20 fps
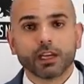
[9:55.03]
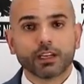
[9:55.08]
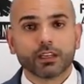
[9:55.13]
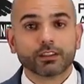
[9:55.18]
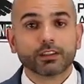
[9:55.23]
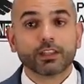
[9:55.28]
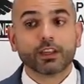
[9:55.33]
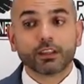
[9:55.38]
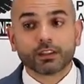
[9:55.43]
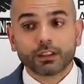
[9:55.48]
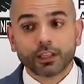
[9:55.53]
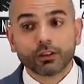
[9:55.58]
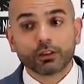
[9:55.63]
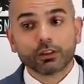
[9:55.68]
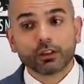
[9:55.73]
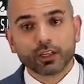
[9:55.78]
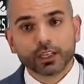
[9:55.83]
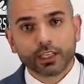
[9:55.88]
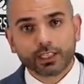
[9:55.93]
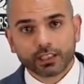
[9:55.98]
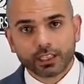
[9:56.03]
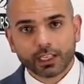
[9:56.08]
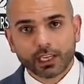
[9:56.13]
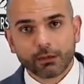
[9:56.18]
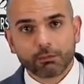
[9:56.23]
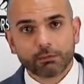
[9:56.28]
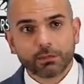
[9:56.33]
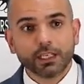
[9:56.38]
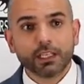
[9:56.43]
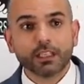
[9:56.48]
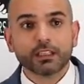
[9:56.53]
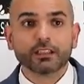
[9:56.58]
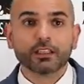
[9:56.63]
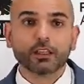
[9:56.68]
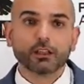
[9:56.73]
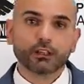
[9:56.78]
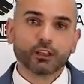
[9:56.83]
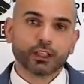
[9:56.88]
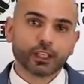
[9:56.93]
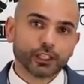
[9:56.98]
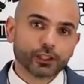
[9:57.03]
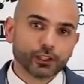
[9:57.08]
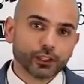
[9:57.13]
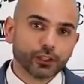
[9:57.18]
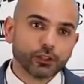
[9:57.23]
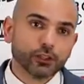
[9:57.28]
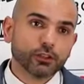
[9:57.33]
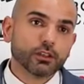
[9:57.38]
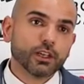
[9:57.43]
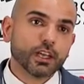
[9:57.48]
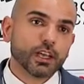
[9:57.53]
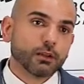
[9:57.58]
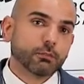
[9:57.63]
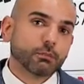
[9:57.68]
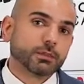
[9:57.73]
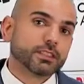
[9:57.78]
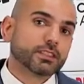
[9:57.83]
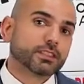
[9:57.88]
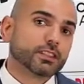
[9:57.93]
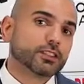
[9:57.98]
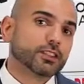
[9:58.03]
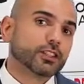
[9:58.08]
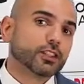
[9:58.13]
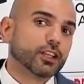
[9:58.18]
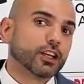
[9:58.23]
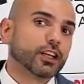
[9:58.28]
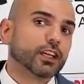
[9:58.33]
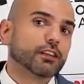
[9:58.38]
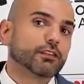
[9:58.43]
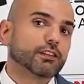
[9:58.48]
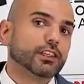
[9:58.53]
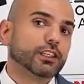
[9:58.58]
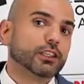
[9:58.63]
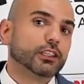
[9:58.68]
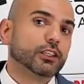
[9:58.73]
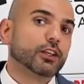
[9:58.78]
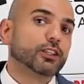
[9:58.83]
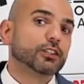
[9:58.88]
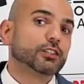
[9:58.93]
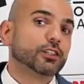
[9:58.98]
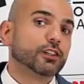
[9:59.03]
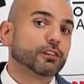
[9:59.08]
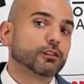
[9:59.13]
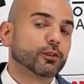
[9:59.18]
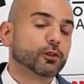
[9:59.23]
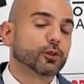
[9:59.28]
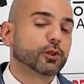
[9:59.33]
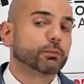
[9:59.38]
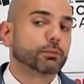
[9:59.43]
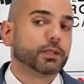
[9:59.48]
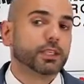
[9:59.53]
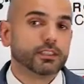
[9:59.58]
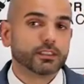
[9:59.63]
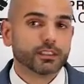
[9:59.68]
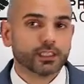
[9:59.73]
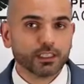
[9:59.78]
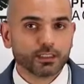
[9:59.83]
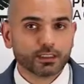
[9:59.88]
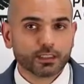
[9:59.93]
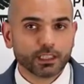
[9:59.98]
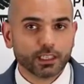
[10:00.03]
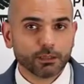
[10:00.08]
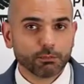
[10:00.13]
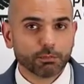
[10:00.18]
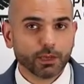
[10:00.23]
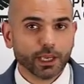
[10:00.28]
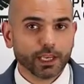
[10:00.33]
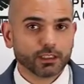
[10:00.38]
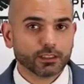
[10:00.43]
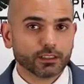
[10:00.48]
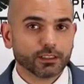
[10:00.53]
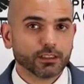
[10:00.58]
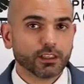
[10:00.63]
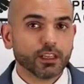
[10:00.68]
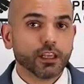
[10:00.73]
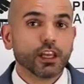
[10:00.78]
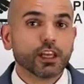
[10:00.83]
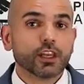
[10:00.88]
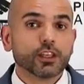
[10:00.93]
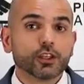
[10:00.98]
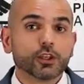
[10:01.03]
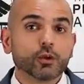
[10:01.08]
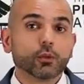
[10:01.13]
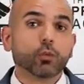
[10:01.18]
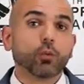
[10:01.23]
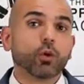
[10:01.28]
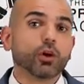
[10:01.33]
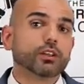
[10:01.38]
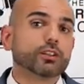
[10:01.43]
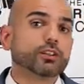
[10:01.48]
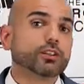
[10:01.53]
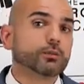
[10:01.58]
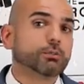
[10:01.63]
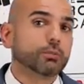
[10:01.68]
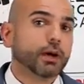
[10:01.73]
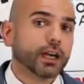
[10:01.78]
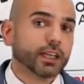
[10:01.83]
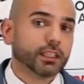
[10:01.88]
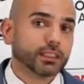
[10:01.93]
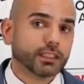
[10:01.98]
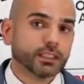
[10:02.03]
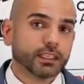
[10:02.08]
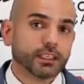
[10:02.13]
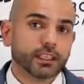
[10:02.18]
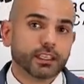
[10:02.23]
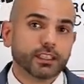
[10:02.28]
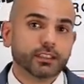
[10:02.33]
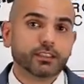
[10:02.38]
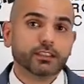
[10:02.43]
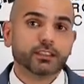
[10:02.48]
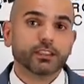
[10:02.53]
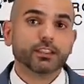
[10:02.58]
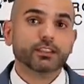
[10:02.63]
they'll look at the company, they'll look at you, but since you don't have any loans, your affordability isn't impacted. You want to buy it in an entity